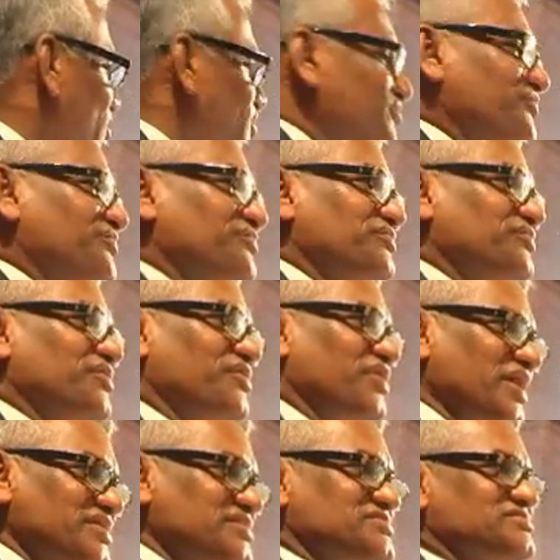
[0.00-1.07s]
a lot of
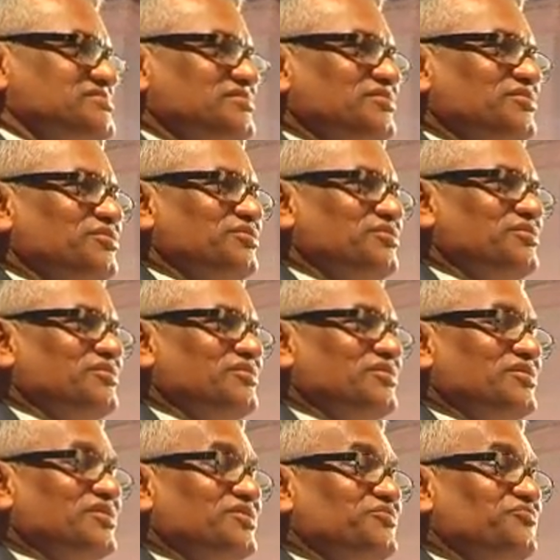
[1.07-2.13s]
rice.
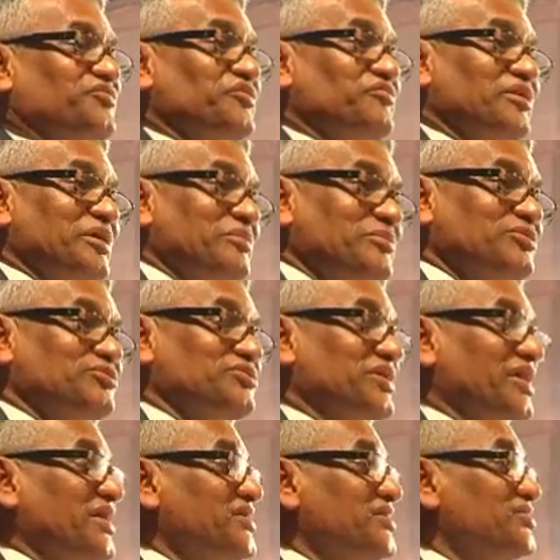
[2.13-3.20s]
We were able to
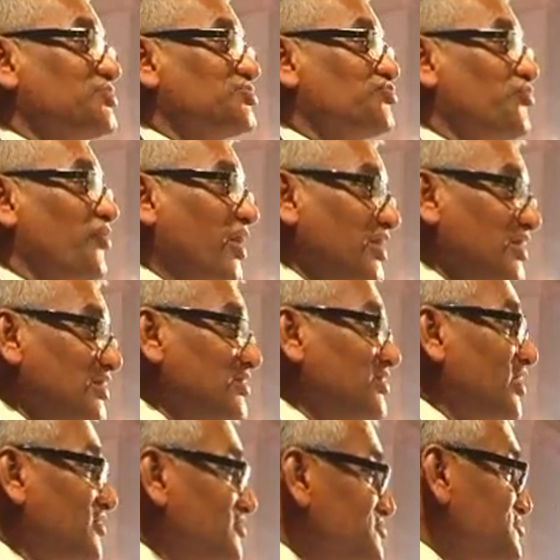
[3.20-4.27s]
carry 12
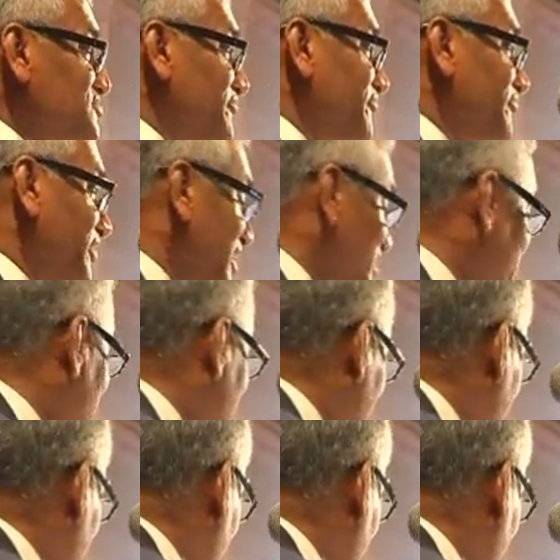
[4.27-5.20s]
tons of rice